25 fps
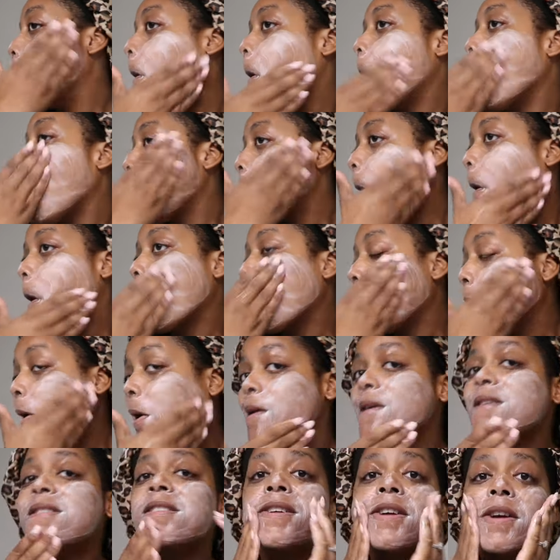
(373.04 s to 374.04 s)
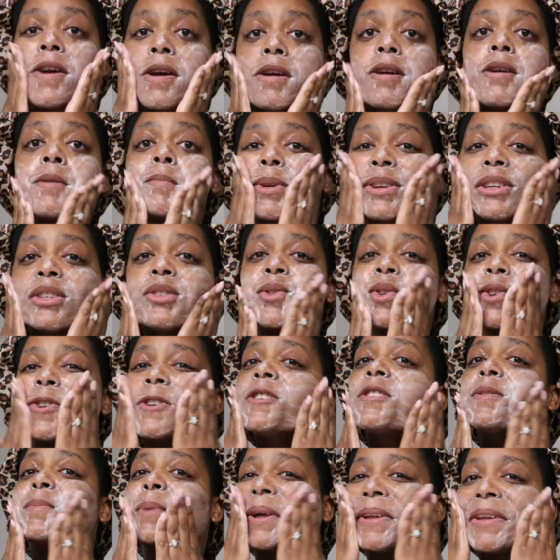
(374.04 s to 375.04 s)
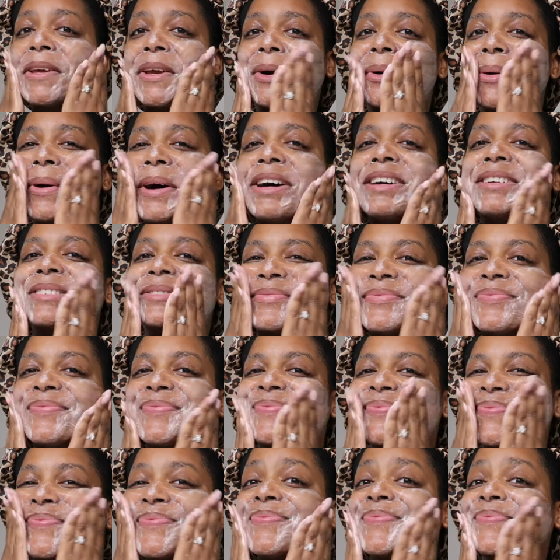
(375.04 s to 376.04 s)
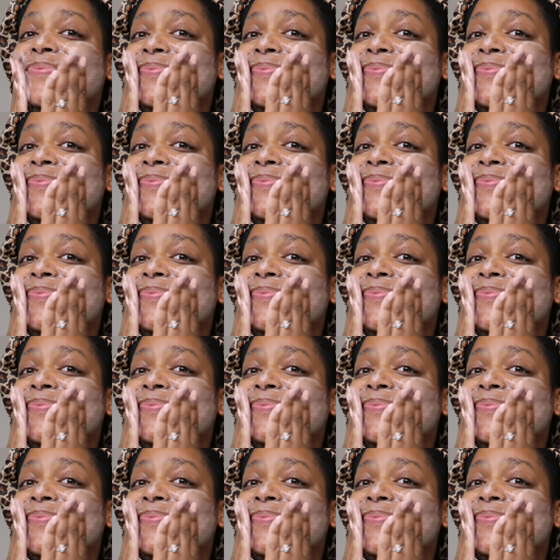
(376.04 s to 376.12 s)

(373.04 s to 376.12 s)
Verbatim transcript: Oh, and my storage is about to go out.